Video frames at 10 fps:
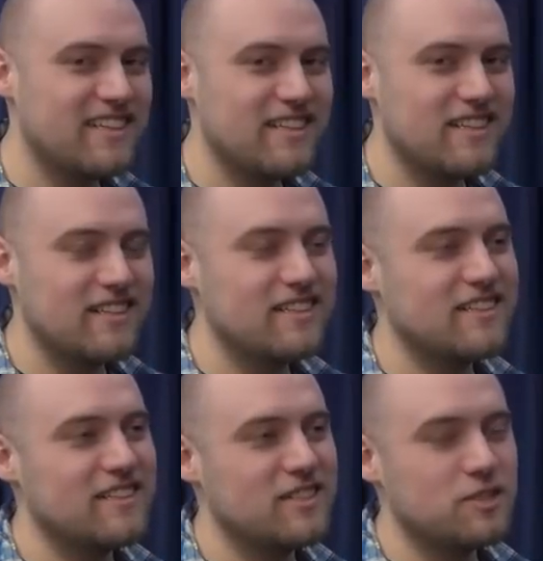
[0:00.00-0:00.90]

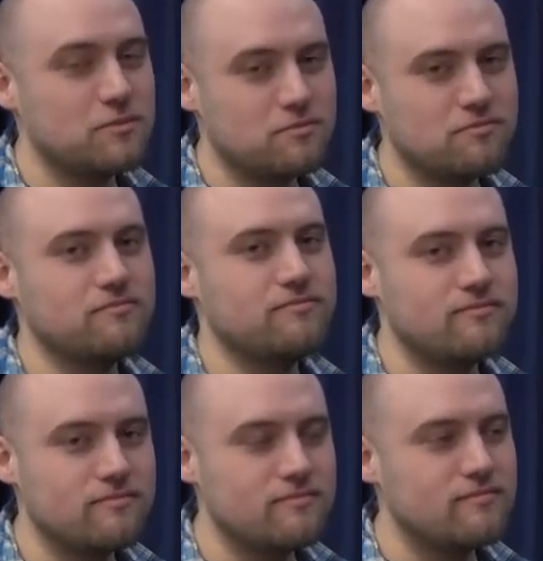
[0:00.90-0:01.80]

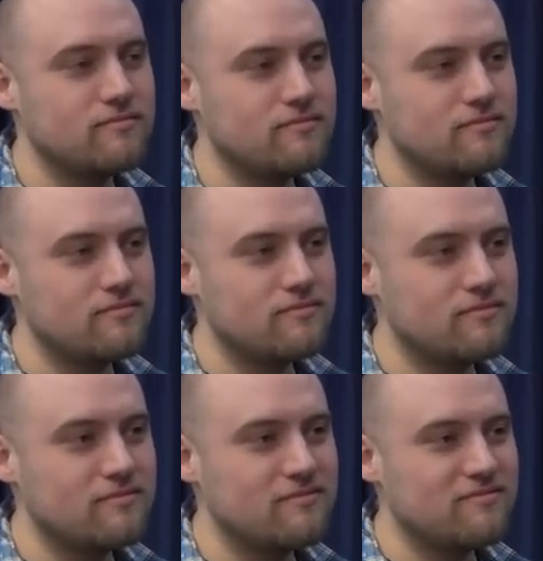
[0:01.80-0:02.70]

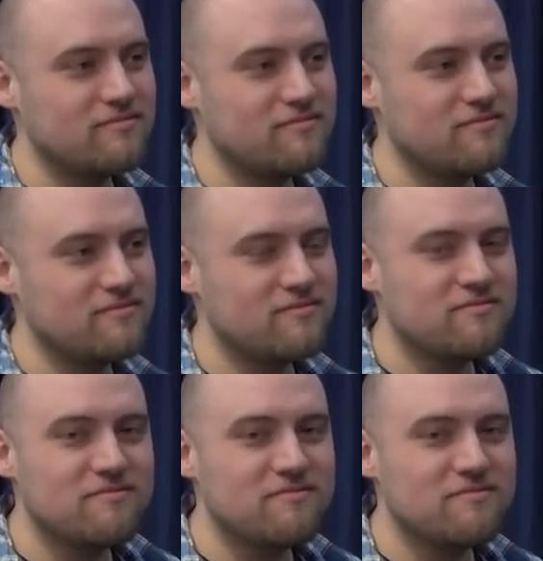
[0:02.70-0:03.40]
No words are spoken by the person on screen.